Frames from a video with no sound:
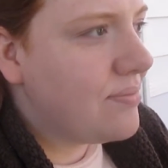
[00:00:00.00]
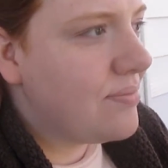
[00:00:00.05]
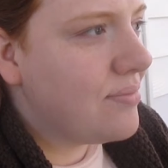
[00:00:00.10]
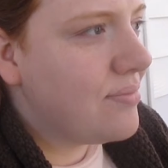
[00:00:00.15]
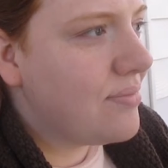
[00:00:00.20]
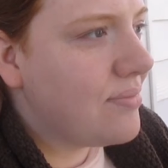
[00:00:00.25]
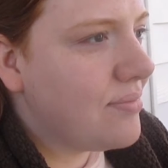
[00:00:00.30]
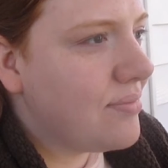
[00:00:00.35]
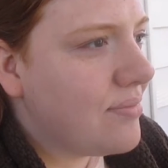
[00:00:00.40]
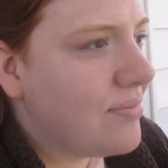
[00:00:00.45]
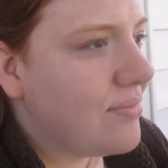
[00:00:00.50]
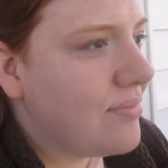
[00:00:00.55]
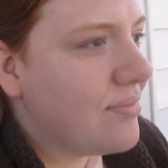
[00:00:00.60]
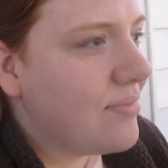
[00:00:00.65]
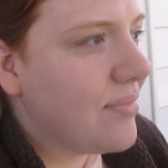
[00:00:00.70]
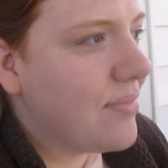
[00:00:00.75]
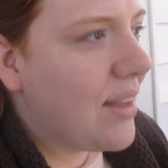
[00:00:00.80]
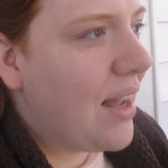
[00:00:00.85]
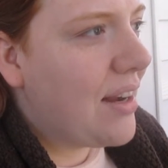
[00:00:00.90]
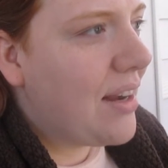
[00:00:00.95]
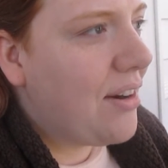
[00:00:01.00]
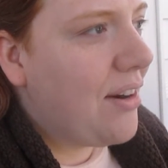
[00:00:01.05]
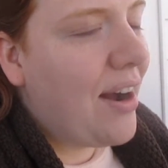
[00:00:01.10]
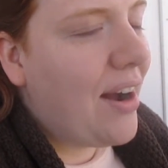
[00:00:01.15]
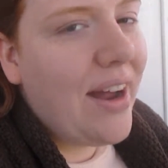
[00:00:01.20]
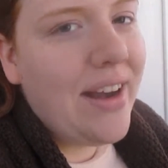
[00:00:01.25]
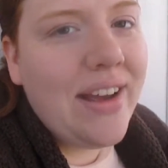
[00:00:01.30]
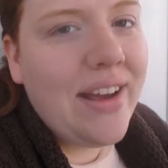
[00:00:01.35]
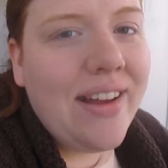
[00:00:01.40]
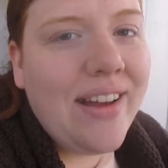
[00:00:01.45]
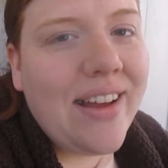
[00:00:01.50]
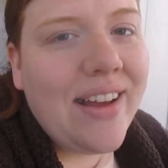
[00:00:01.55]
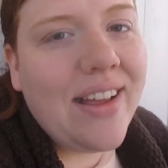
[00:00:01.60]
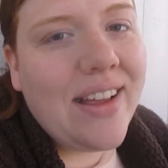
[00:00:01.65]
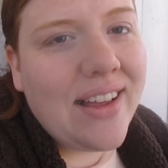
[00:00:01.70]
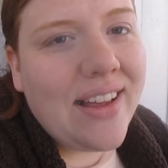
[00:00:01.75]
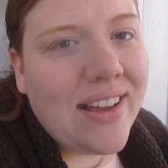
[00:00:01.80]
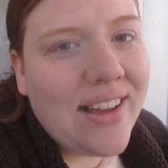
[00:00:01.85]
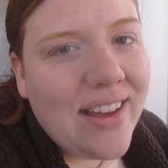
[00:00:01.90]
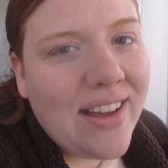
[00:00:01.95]
no, I cried.
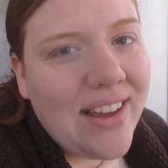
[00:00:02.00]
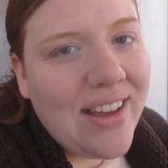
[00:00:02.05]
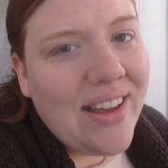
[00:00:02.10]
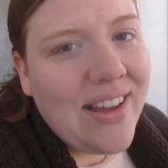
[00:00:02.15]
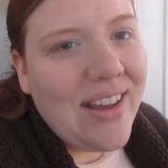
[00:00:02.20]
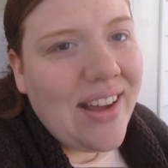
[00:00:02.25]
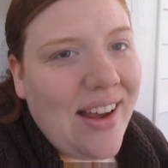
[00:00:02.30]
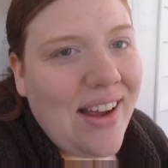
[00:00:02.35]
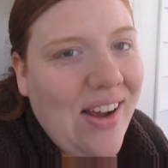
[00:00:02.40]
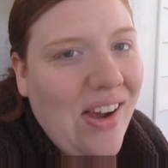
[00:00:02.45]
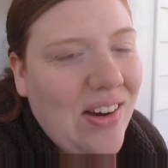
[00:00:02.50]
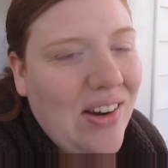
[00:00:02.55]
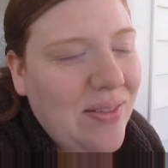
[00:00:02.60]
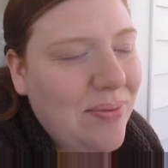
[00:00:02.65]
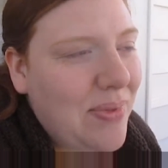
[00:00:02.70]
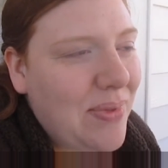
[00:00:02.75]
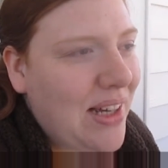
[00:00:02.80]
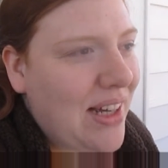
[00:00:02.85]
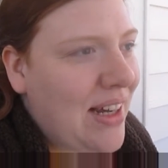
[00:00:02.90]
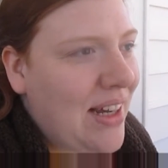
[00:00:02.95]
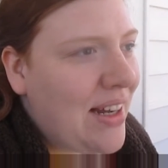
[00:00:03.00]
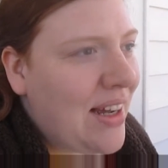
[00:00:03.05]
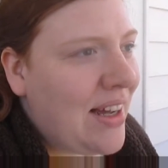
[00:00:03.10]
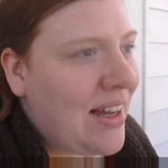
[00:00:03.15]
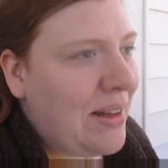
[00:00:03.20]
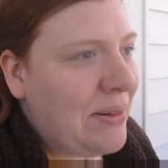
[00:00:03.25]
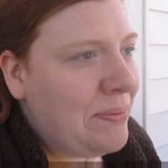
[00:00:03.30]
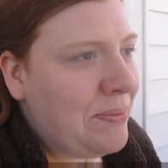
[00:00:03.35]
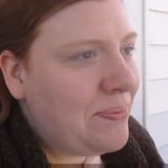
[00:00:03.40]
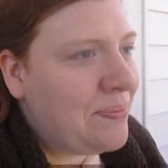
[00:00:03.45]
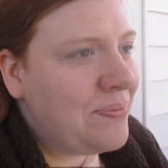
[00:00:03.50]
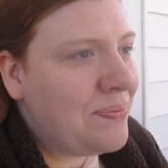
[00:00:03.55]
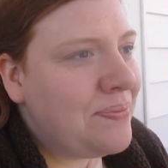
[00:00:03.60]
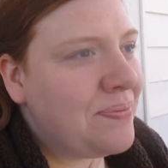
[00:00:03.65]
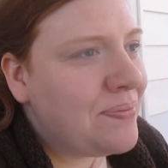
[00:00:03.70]
But um,